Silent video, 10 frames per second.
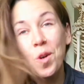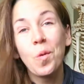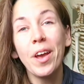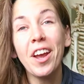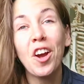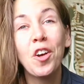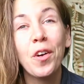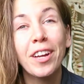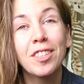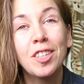we are
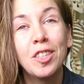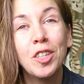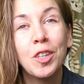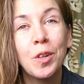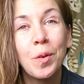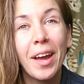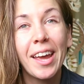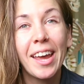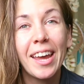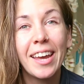going to do
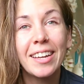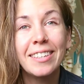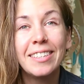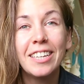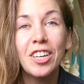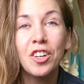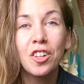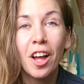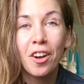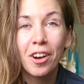a
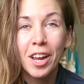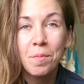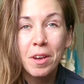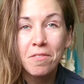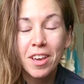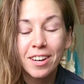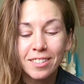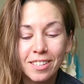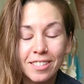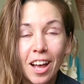decluttering my
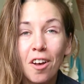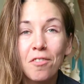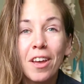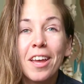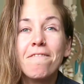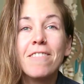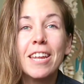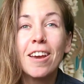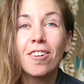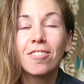fantasy self
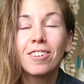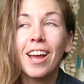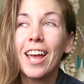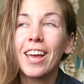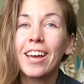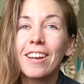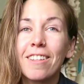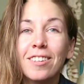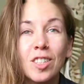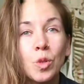video. And
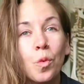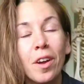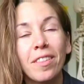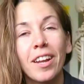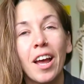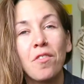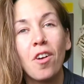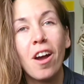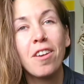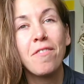this is one that I've
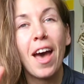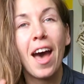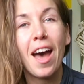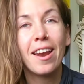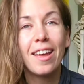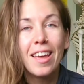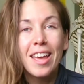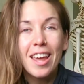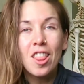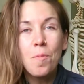kind of had
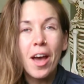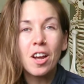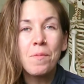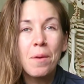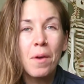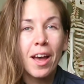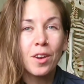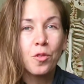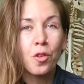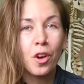in the back of my
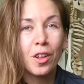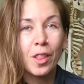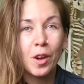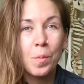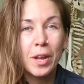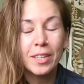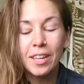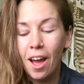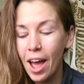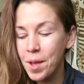mind for a little bit of
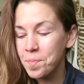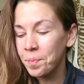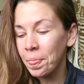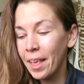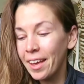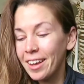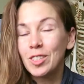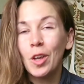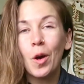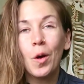time.
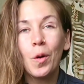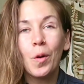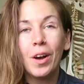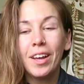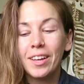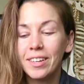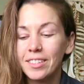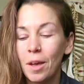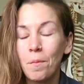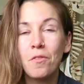So
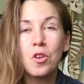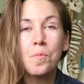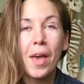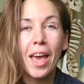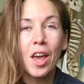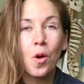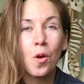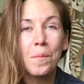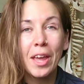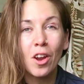some of you may
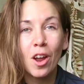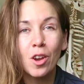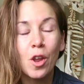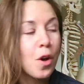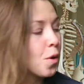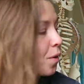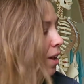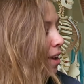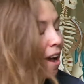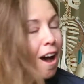or may not know,
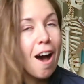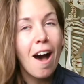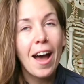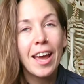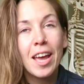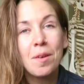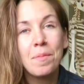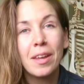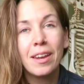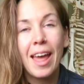I am
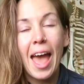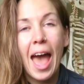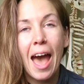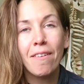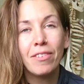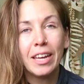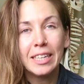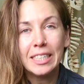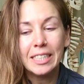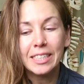an
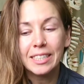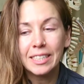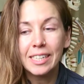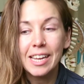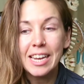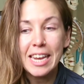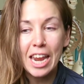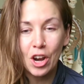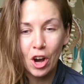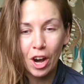avid
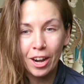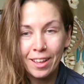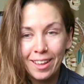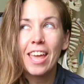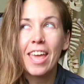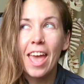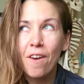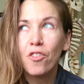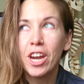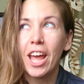knitter.
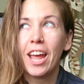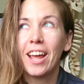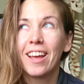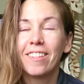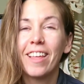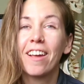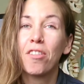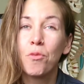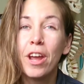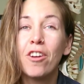Every day, like
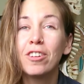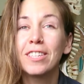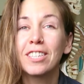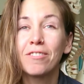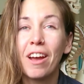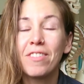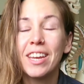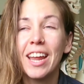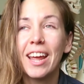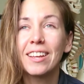
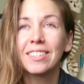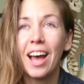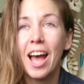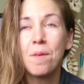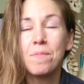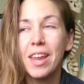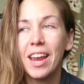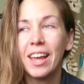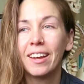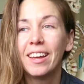365 days, I'm
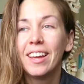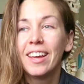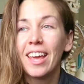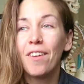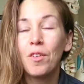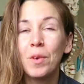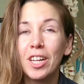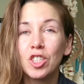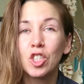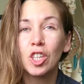knitting. Even when
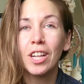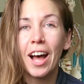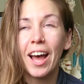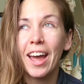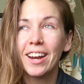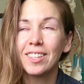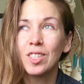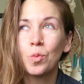it's July and it's